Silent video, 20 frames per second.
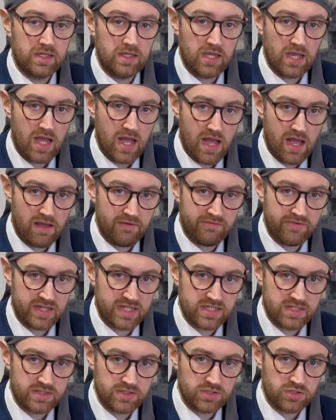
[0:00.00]
carve
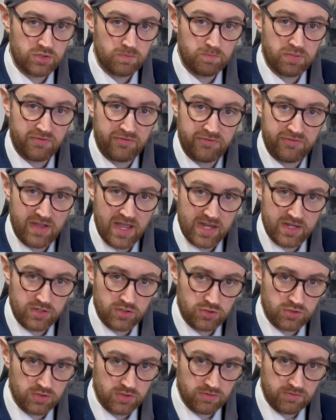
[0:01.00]
it to
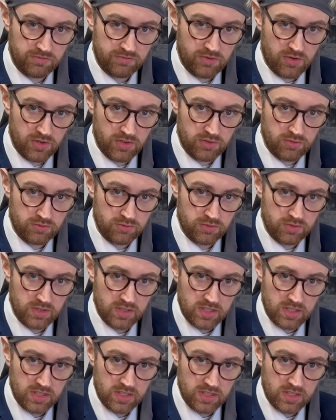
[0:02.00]
perfection for you